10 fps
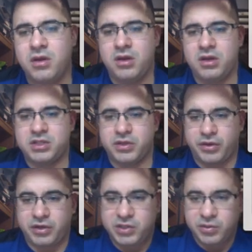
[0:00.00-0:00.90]
So
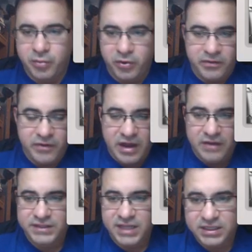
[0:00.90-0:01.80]

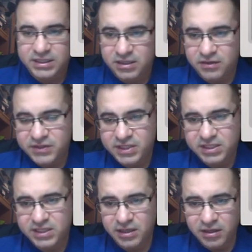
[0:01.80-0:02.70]
32.5 tangent of
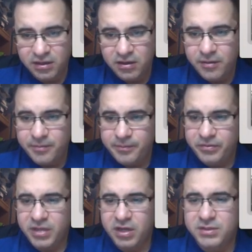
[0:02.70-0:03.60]
60
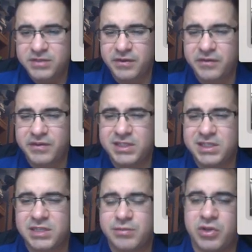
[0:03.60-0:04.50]
becomes
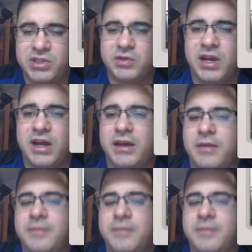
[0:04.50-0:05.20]
56.29.